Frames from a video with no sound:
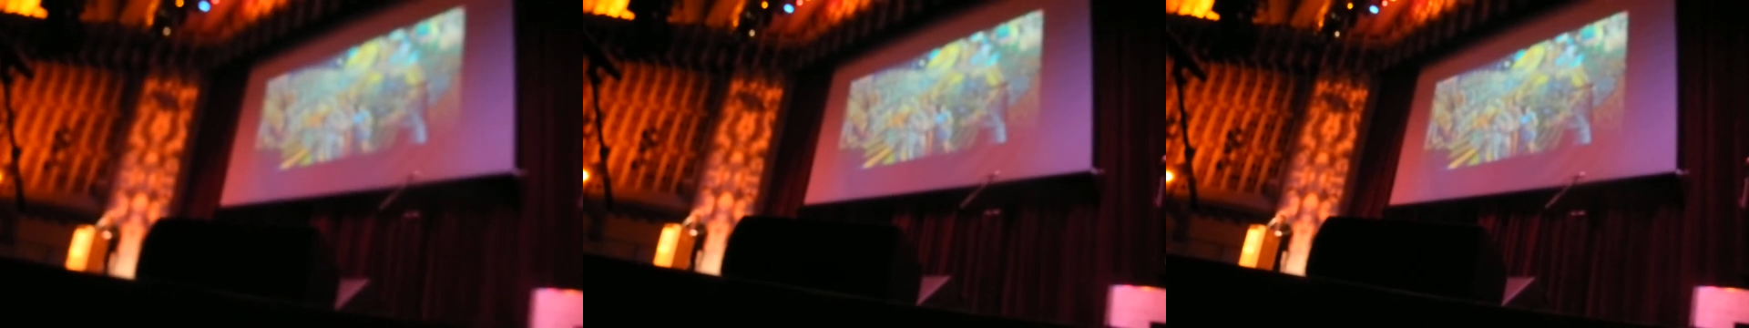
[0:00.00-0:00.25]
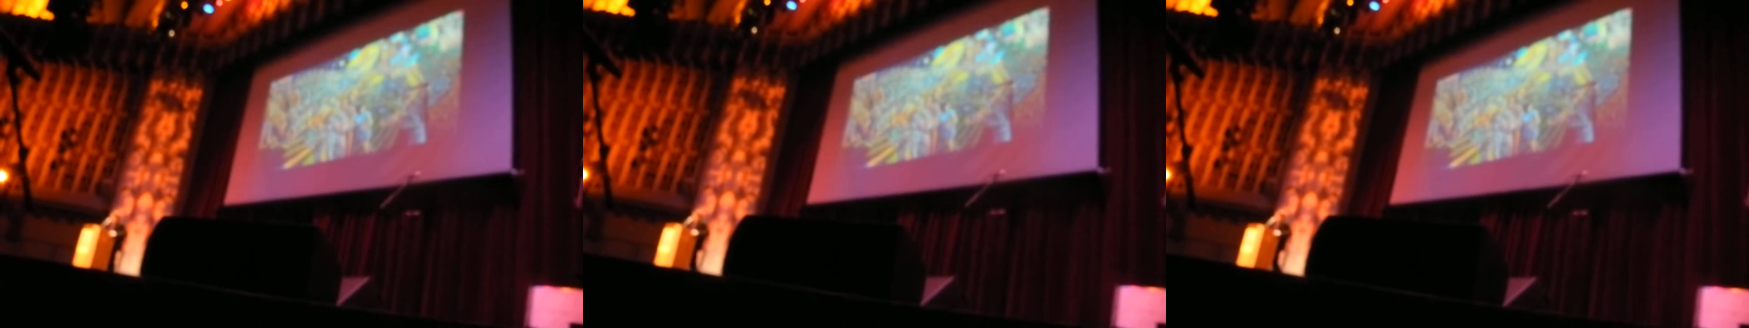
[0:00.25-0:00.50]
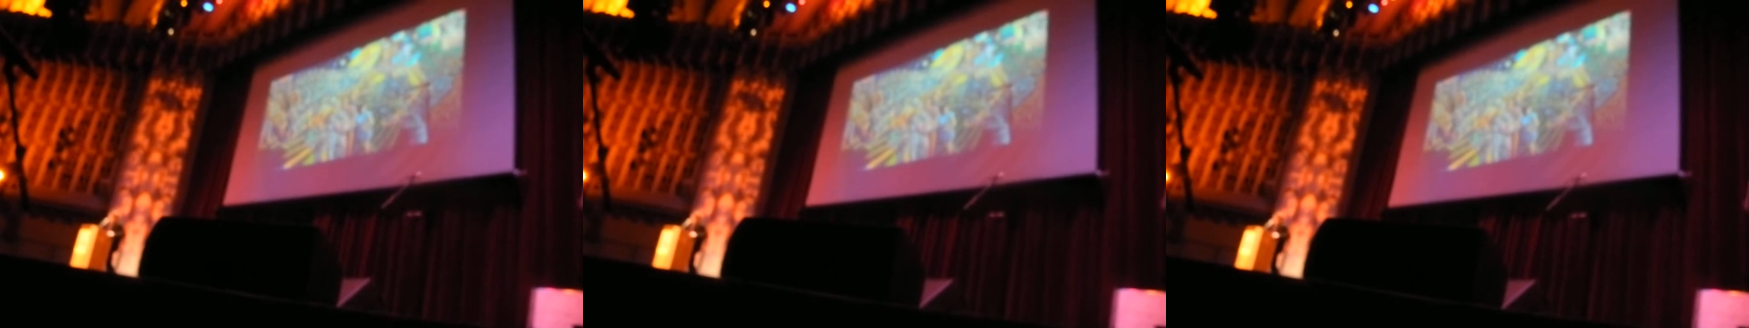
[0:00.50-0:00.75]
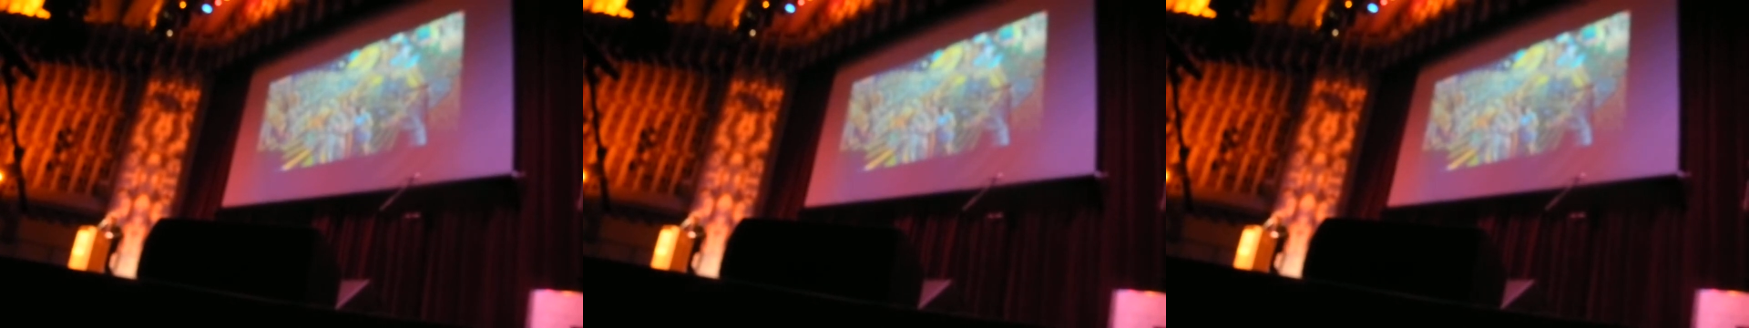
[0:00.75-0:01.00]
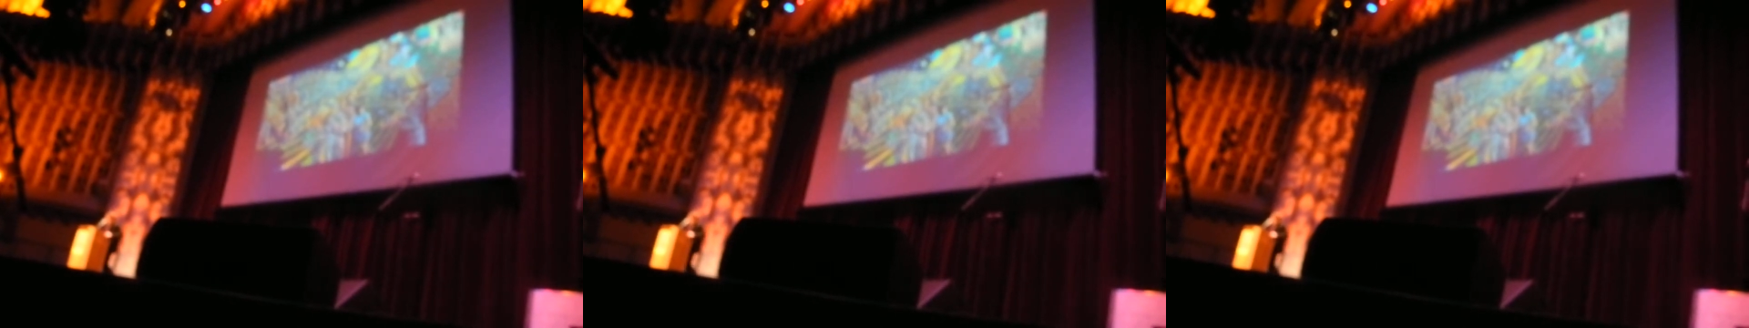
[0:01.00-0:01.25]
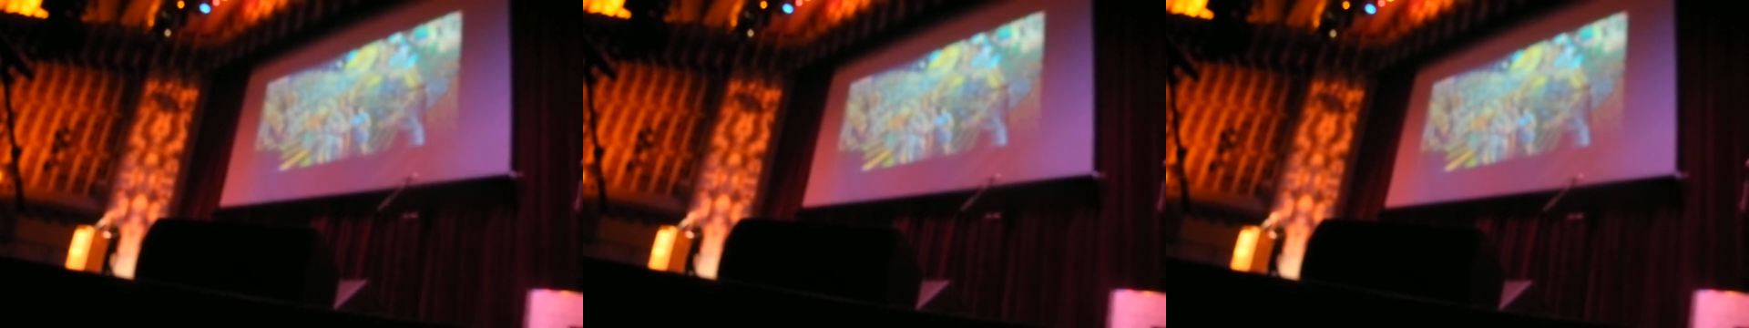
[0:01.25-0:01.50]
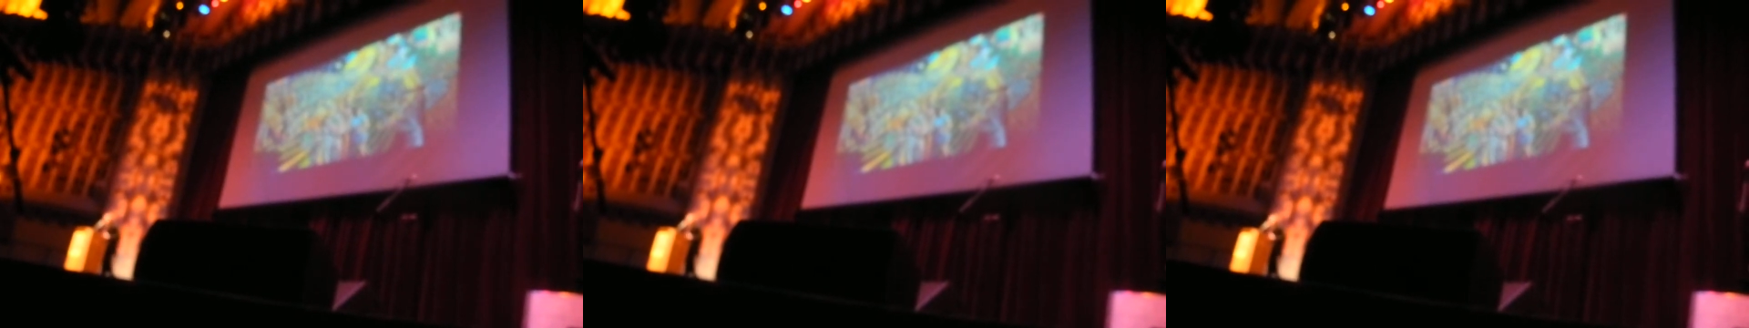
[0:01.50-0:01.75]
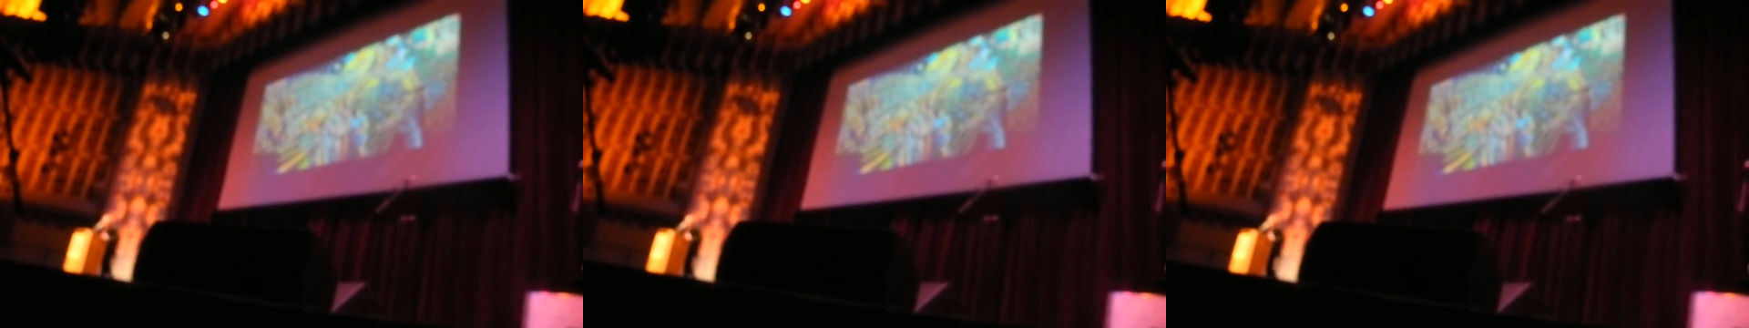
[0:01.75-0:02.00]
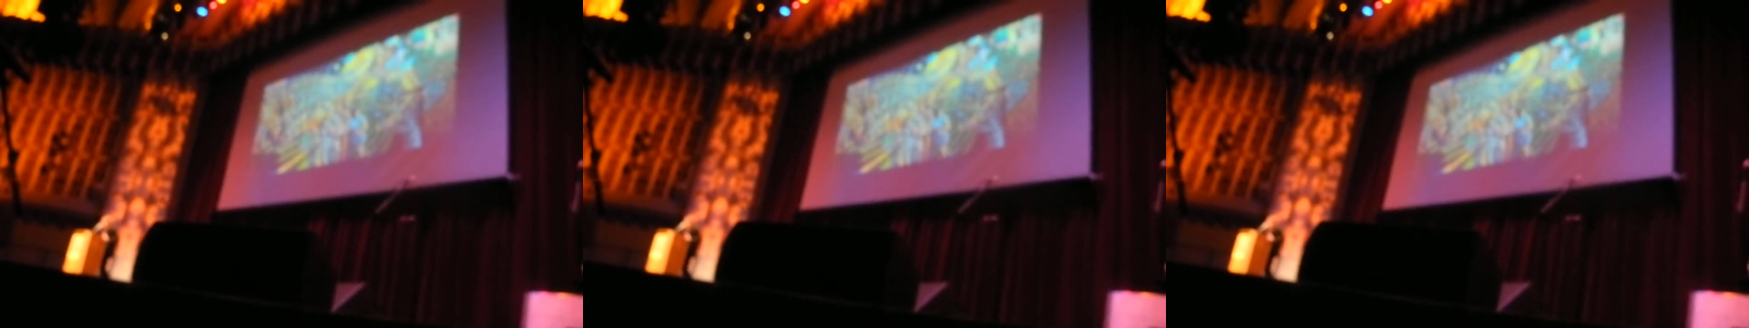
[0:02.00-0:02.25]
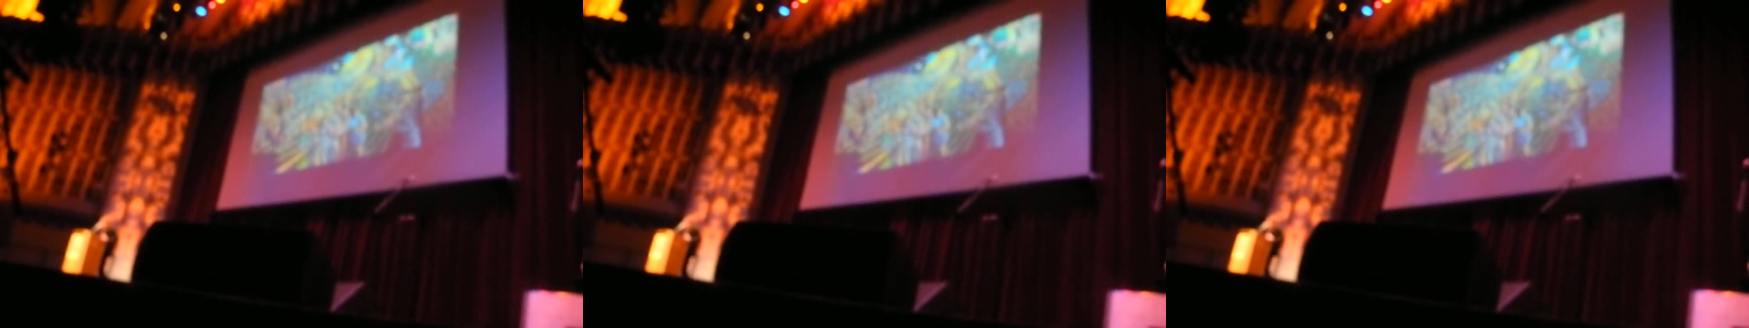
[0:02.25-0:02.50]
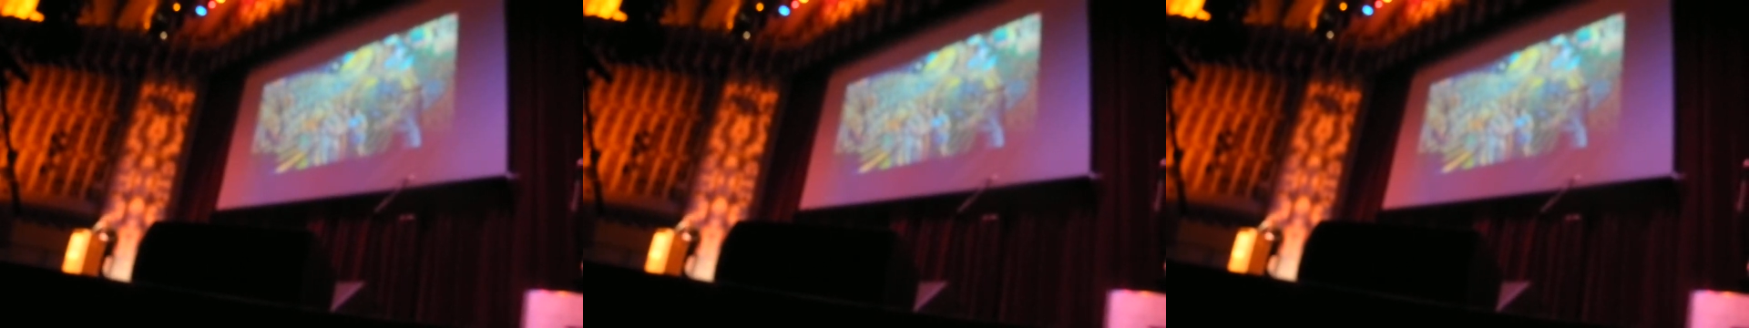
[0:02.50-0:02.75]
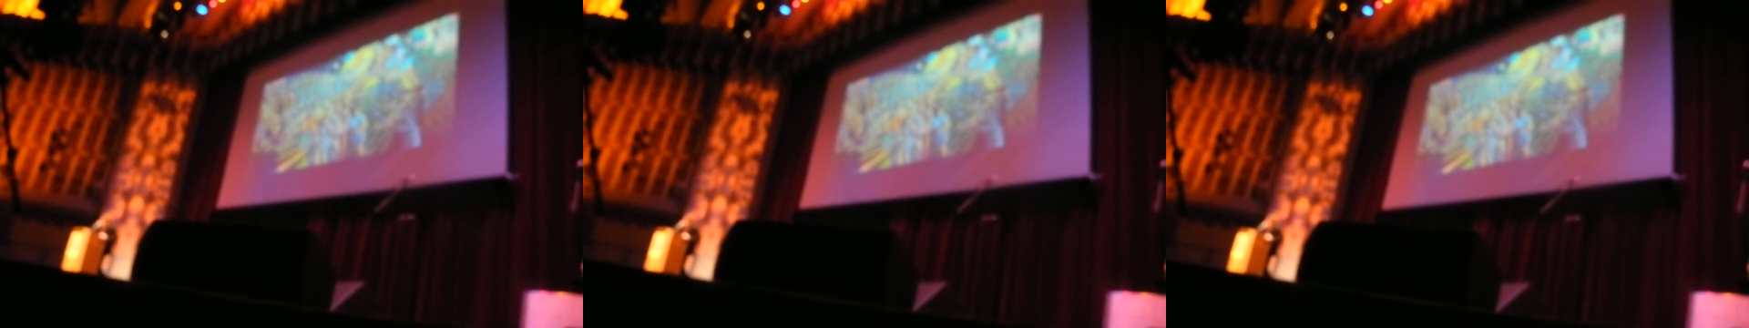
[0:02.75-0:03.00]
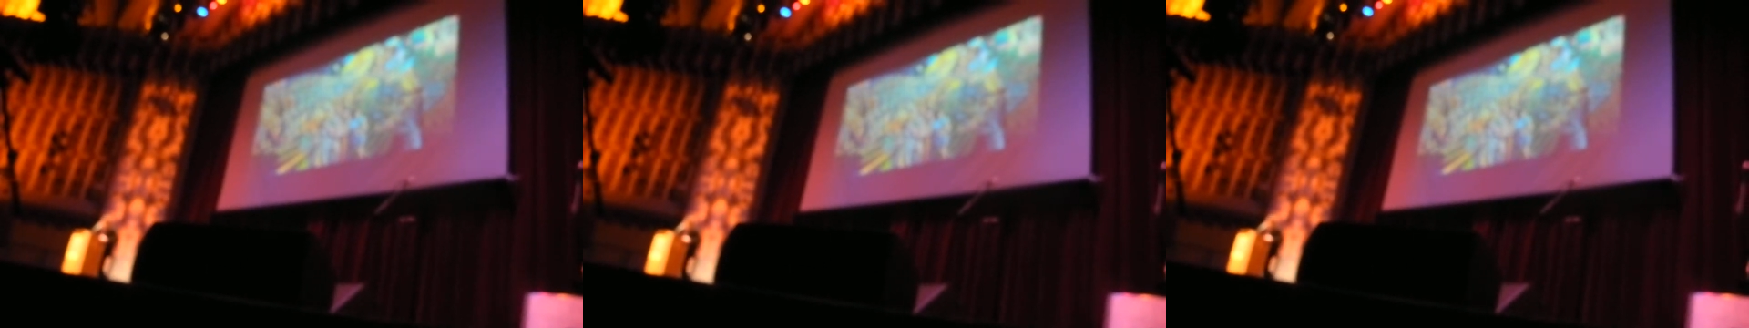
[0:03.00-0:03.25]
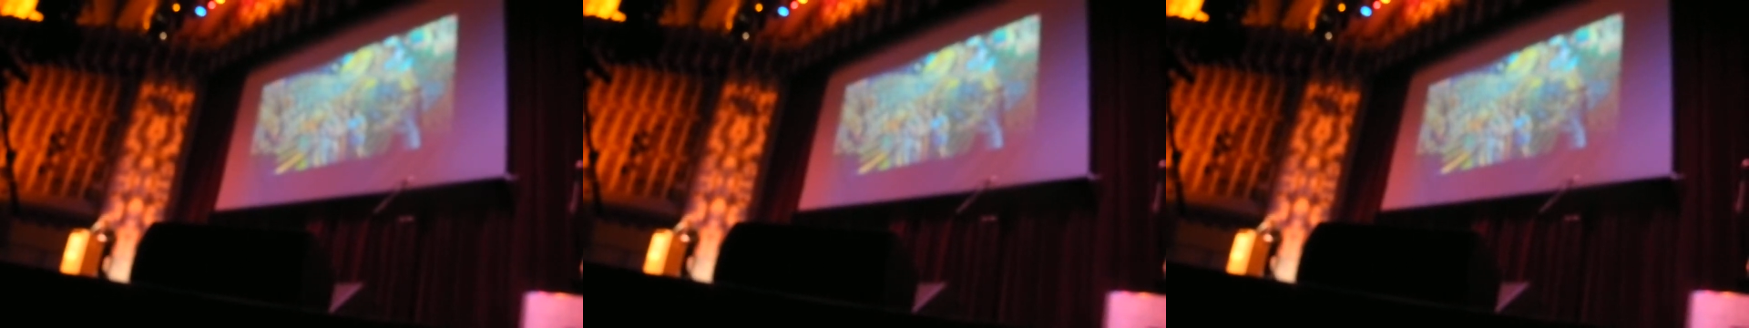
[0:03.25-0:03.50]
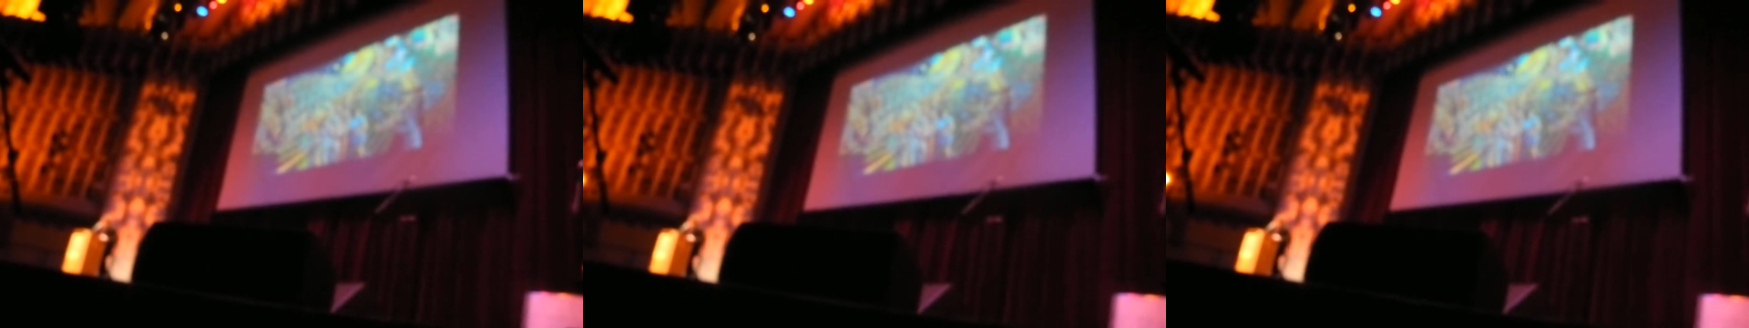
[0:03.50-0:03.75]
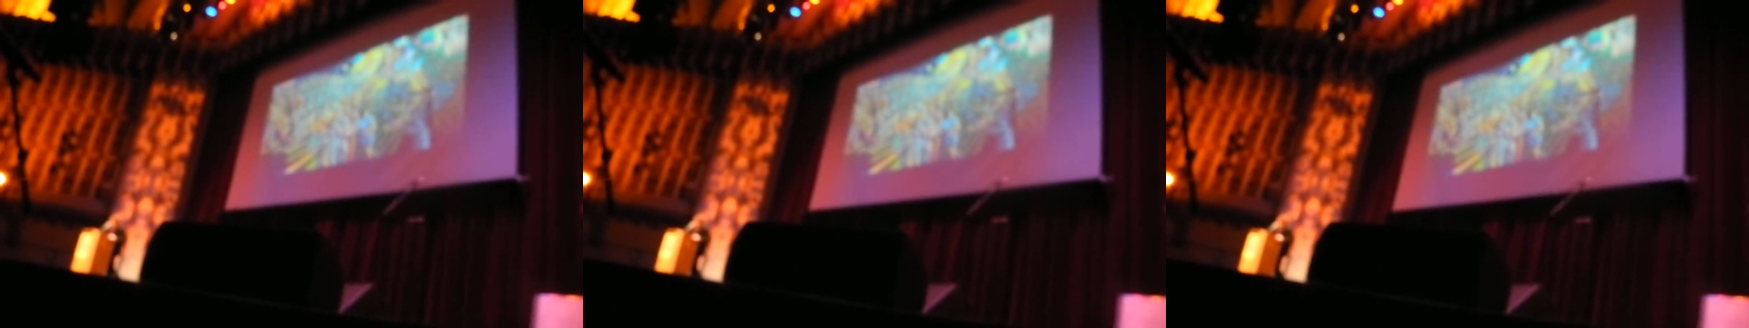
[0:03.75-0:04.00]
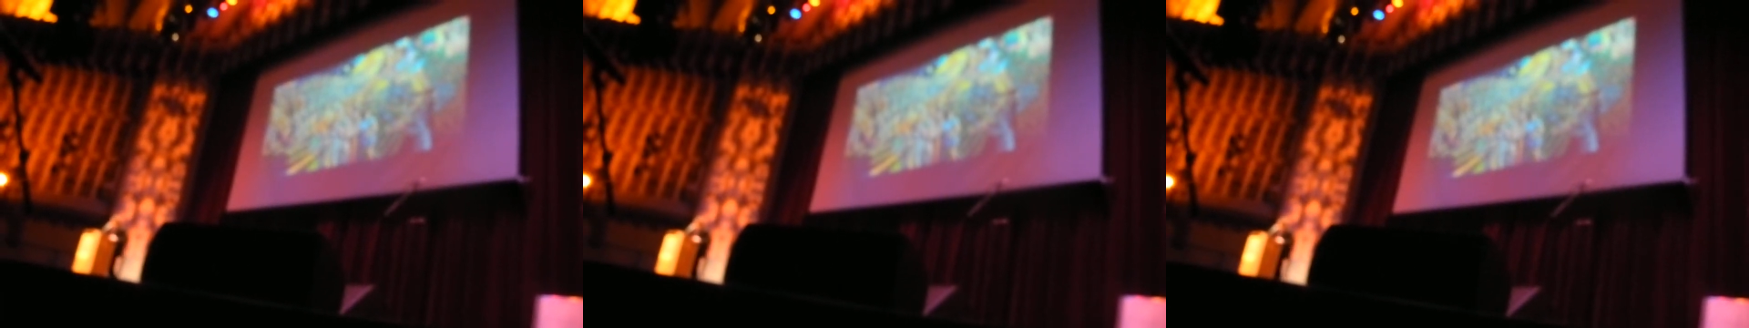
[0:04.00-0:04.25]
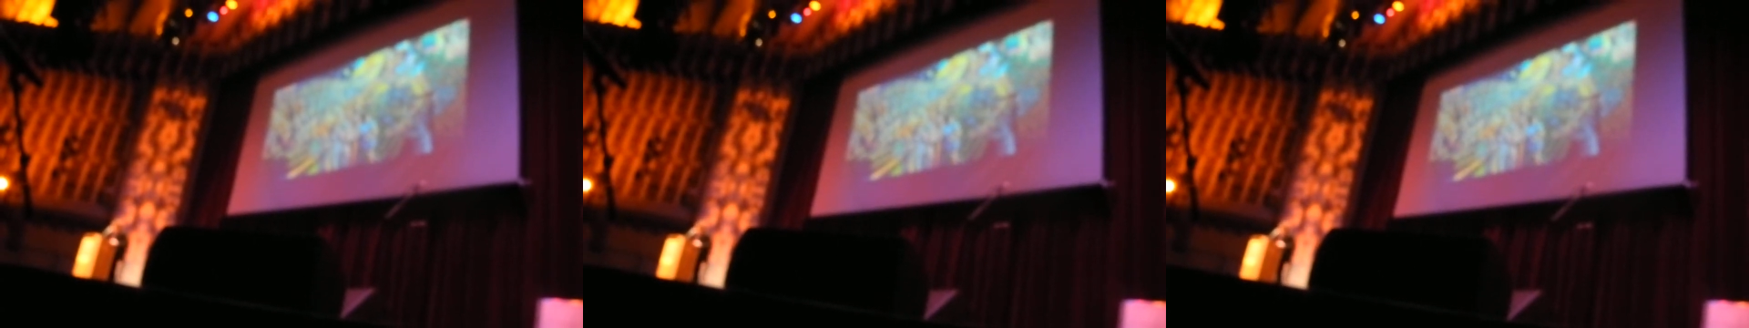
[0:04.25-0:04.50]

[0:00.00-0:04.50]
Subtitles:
(no speaker visible)